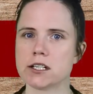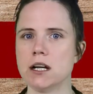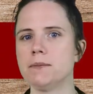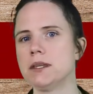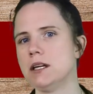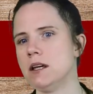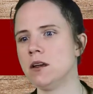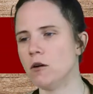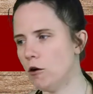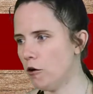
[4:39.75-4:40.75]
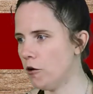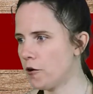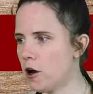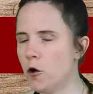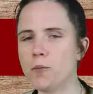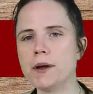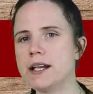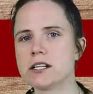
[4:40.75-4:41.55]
something or opening